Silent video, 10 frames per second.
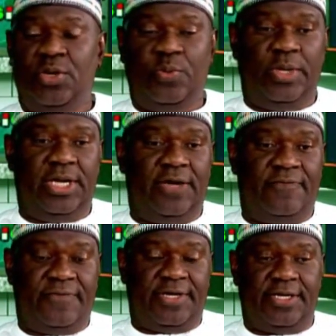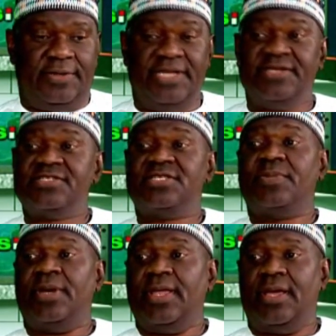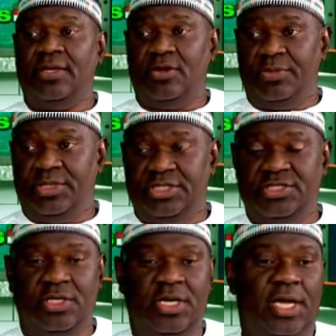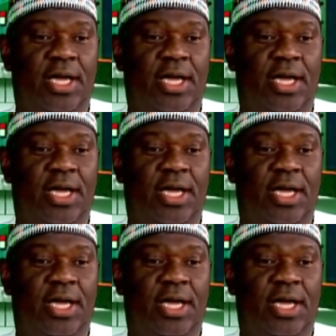We have ethnicity barrier in communication.